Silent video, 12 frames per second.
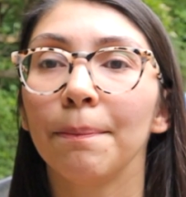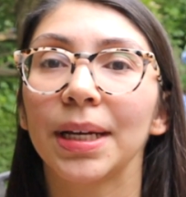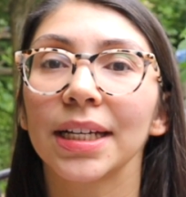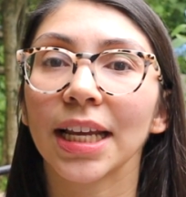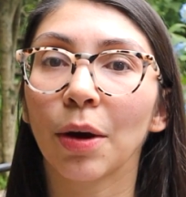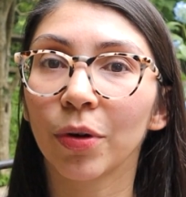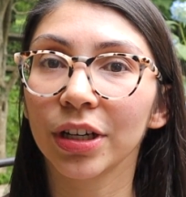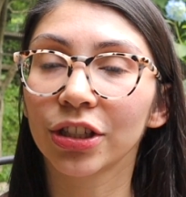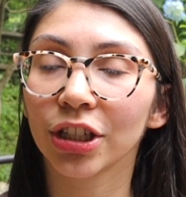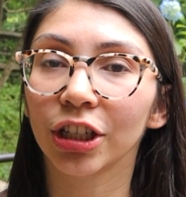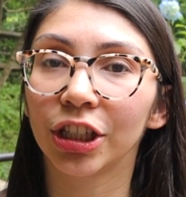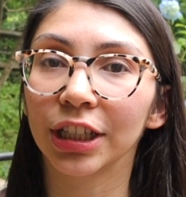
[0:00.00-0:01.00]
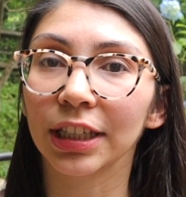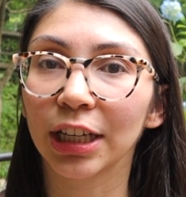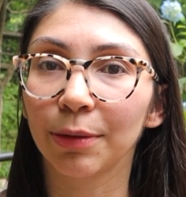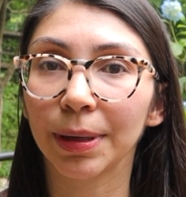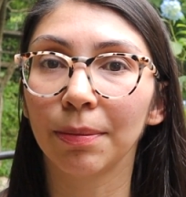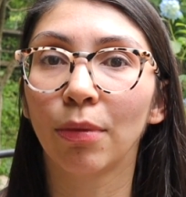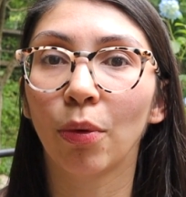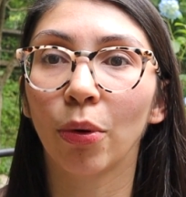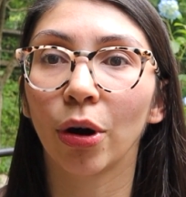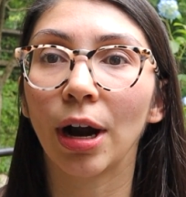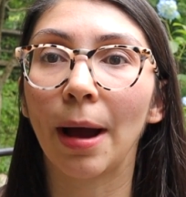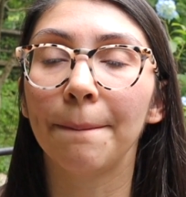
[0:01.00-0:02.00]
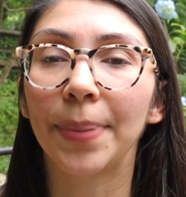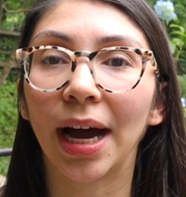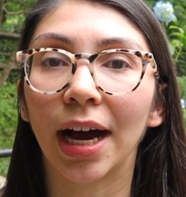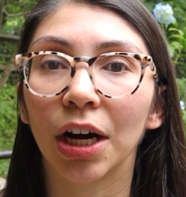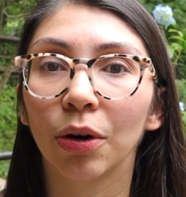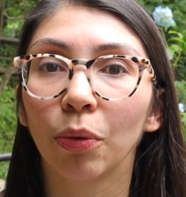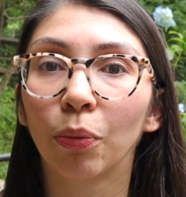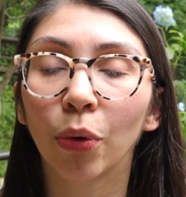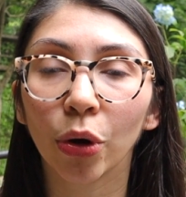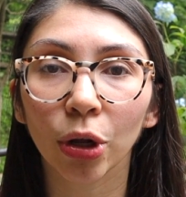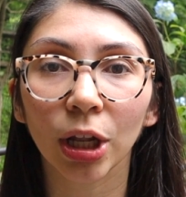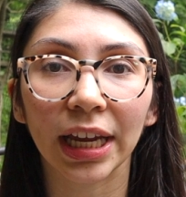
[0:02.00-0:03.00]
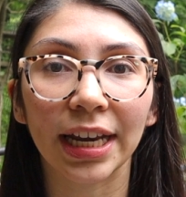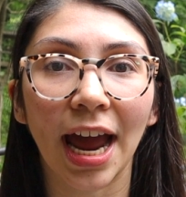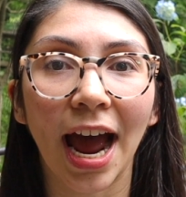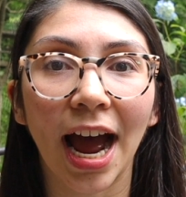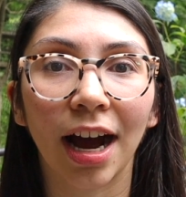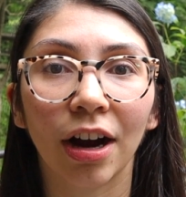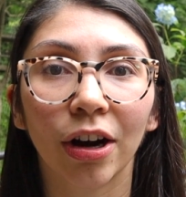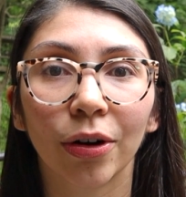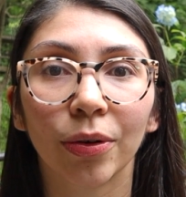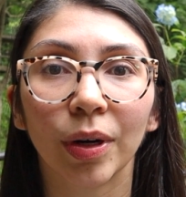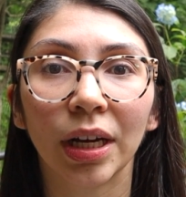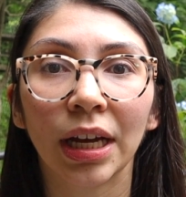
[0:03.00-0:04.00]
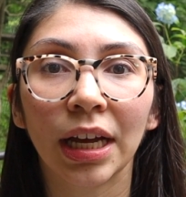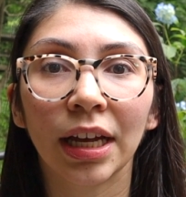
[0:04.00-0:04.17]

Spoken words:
because I wanted to learn a little bit more about wool and how